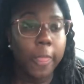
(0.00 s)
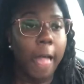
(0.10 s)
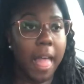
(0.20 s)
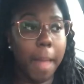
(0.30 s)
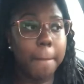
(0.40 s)

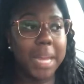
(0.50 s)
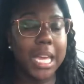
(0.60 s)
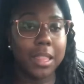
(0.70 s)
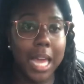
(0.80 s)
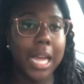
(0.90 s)
And me
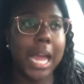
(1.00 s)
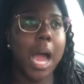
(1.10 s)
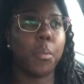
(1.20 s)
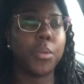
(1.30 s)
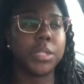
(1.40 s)
and that guy,
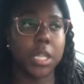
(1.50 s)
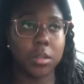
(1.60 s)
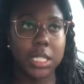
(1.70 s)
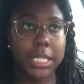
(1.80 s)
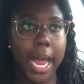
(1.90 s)
we was on
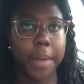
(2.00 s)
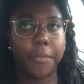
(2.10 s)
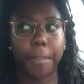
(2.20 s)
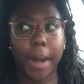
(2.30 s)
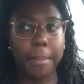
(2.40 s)
Skype
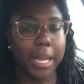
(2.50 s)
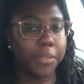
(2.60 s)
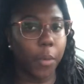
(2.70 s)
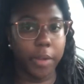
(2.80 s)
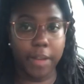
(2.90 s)
for probably like
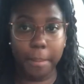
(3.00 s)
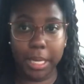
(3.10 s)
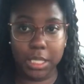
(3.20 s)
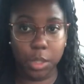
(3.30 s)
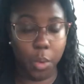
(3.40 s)
45
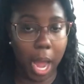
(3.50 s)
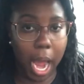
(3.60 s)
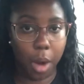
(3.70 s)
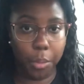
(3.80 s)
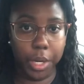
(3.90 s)
minutes to an
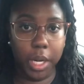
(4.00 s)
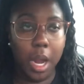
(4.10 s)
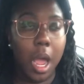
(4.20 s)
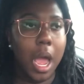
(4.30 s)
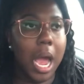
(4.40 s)
hour.
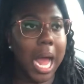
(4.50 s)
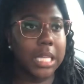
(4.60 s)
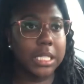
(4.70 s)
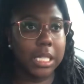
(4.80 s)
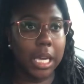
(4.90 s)
I
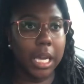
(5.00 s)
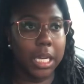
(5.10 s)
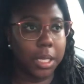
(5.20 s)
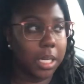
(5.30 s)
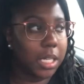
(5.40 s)

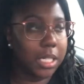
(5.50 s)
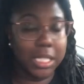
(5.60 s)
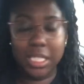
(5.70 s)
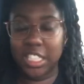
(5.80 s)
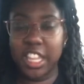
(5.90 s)
said, this
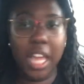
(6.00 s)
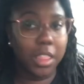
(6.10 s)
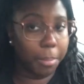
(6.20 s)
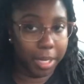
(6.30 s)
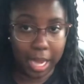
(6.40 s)

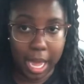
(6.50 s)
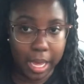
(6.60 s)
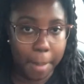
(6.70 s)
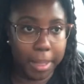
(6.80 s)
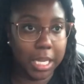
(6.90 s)
nothing but
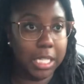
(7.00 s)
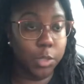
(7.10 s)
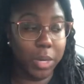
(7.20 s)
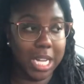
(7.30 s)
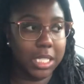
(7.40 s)
God. Because
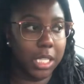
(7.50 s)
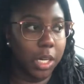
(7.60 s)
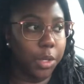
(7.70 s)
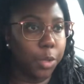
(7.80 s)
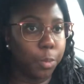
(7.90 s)
when I
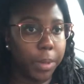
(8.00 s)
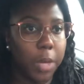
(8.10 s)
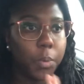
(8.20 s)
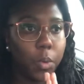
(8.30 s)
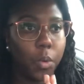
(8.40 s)
tell you
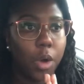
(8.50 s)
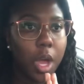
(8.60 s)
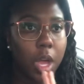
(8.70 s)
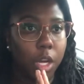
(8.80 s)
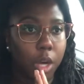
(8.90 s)
people
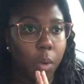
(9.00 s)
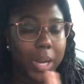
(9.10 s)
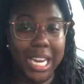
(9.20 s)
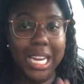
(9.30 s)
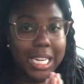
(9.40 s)
go
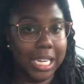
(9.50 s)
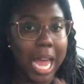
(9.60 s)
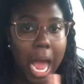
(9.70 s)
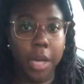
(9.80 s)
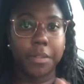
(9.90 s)
in and
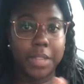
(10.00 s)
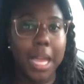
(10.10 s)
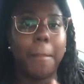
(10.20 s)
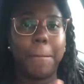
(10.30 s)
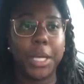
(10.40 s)
out of
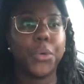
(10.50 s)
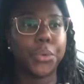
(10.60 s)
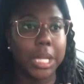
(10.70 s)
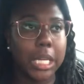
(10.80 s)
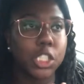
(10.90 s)
that
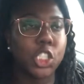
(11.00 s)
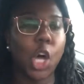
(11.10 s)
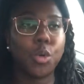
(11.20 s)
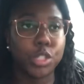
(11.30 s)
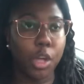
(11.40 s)
building
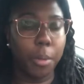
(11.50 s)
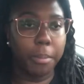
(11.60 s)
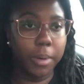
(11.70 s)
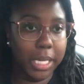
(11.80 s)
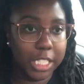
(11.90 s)
so so
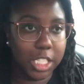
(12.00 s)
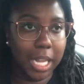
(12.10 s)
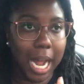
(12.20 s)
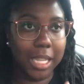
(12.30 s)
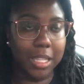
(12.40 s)
much
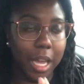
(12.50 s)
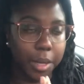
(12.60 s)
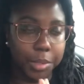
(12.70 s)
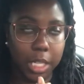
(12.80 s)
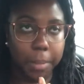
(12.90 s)
that I thought it
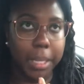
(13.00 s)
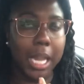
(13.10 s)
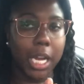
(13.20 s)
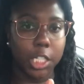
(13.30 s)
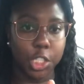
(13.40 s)
was gonna be
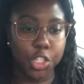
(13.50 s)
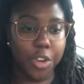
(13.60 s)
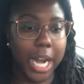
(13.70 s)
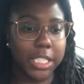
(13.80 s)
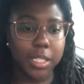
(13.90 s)
like a
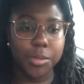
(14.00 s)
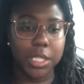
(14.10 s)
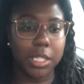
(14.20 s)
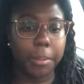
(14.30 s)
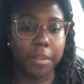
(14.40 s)
distraction. It was
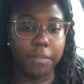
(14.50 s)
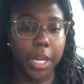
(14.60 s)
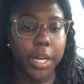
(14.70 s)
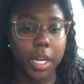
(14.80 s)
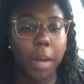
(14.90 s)
just gonna be
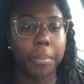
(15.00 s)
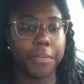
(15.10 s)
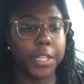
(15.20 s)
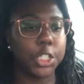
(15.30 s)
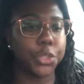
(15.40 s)
very
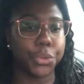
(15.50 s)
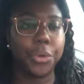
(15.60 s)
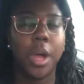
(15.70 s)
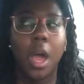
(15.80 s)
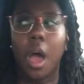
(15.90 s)
unprofessional,
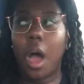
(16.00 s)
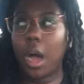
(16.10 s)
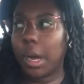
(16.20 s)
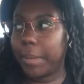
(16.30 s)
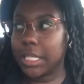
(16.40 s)

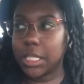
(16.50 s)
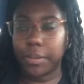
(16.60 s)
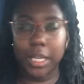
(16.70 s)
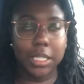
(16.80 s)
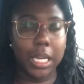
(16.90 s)
um, and stuff
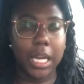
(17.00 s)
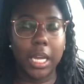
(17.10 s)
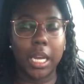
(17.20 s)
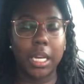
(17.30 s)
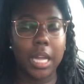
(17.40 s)
like that.
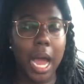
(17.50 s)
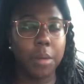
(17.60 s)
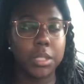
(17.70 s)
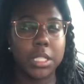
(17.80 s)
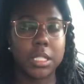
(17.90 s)
And I
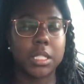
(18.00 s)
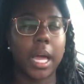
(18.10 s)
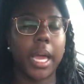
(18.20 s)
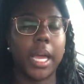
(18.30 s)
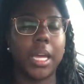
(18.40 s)
was just
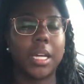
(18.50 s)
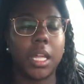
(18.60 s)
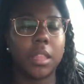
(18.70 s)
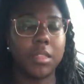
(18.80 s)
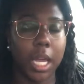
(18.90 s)
like,
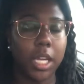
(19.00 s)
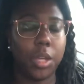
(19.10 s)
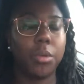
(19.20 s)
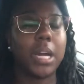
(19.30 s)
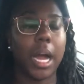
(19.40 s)
Thank
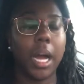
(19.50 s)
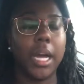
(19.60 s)
you, God.